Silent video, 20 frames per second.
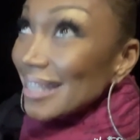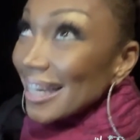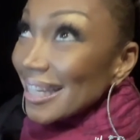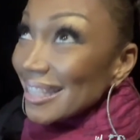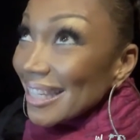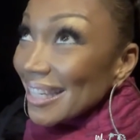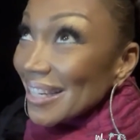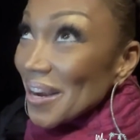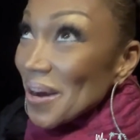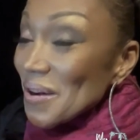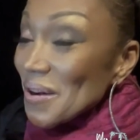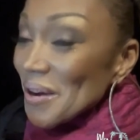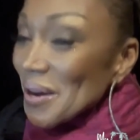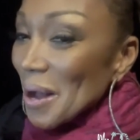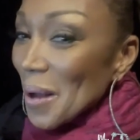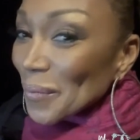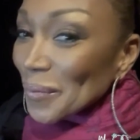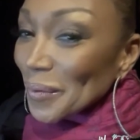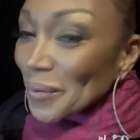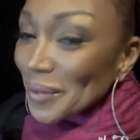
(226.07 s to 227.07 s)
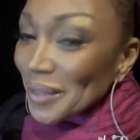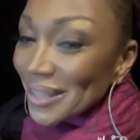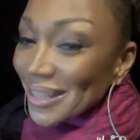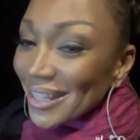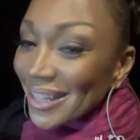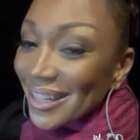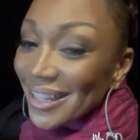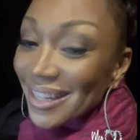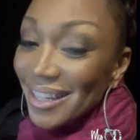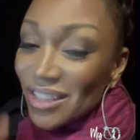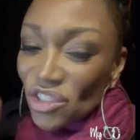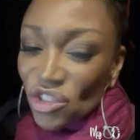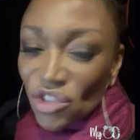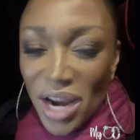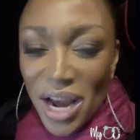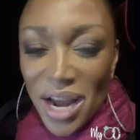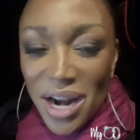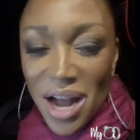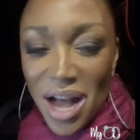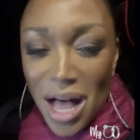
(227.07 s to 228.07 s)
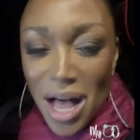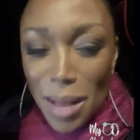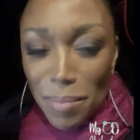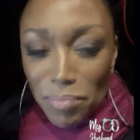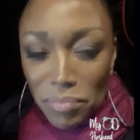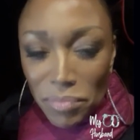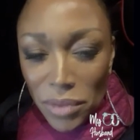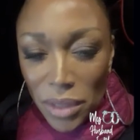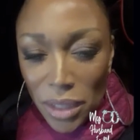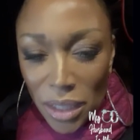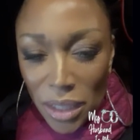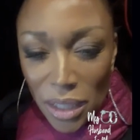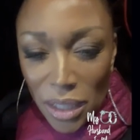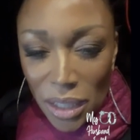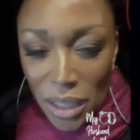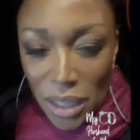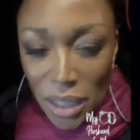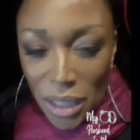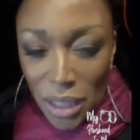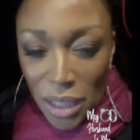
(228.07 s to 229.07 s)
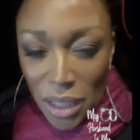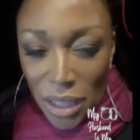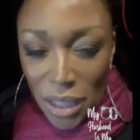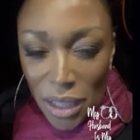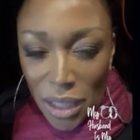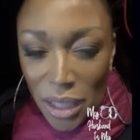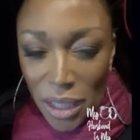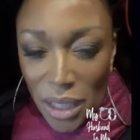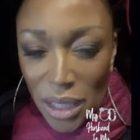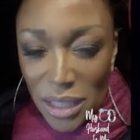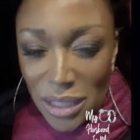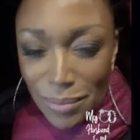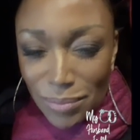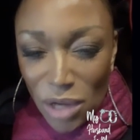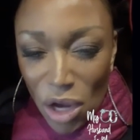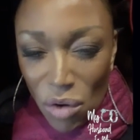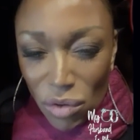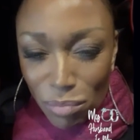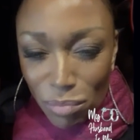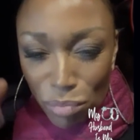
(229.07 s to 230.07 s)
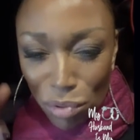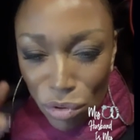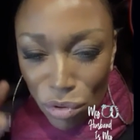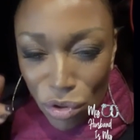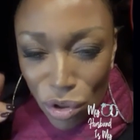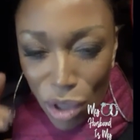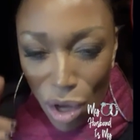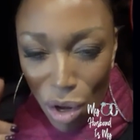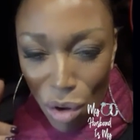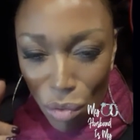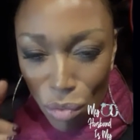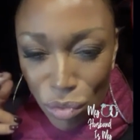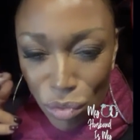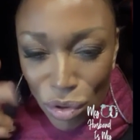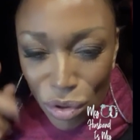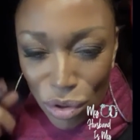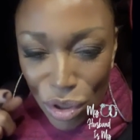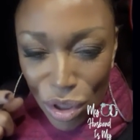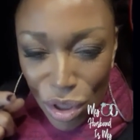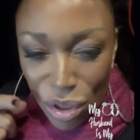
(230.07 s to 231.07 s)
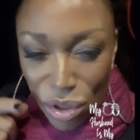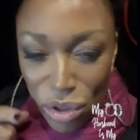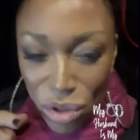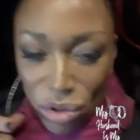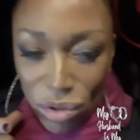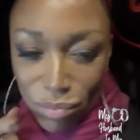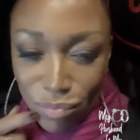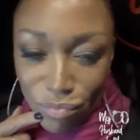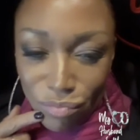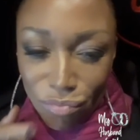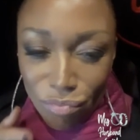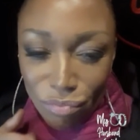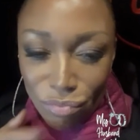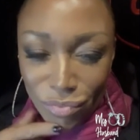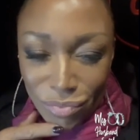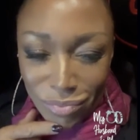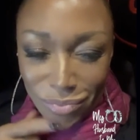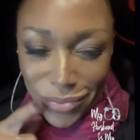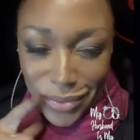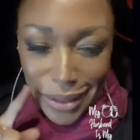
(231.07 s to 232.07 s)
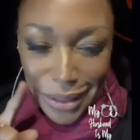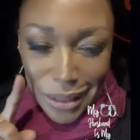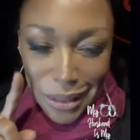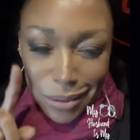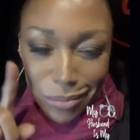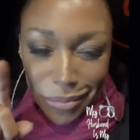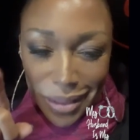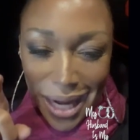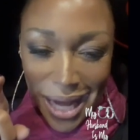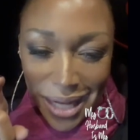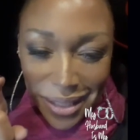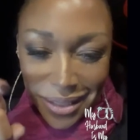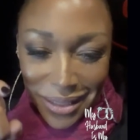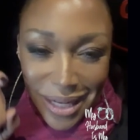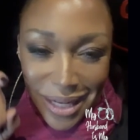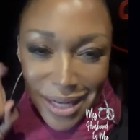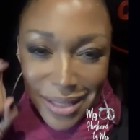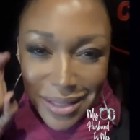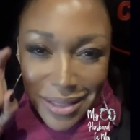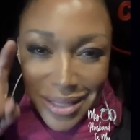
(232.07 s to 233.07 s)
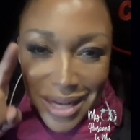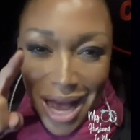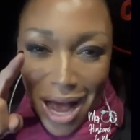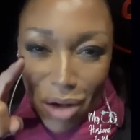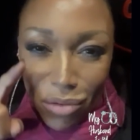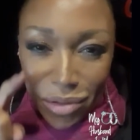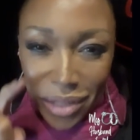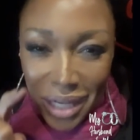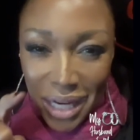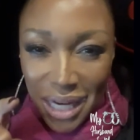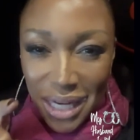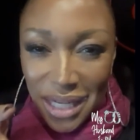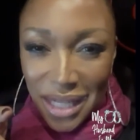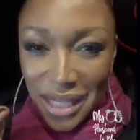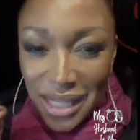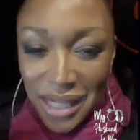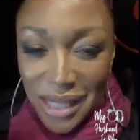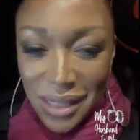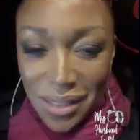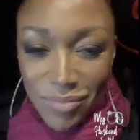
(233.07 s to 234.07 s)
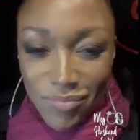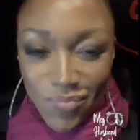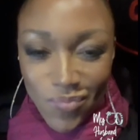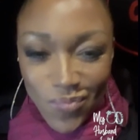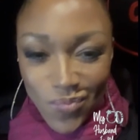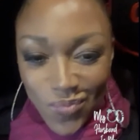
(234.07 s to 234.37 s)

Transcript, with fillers: chicks you know coming with this? Straight up, cause I'm gonna put you on to this. I'm not just talking it.